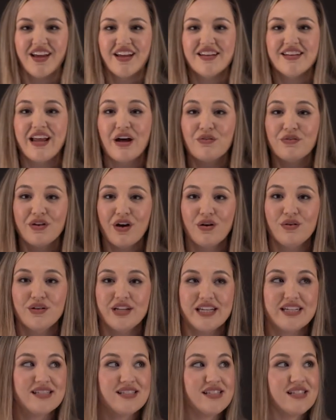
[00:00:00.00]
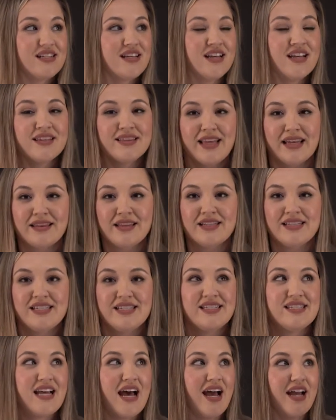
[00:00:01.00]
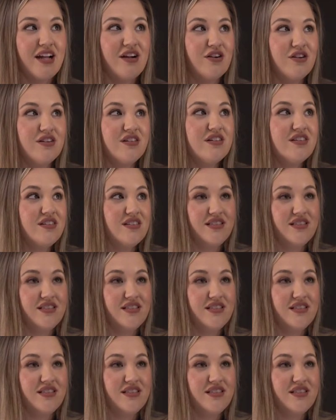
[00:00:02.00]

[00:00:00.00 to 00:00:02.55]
Now notice that the desired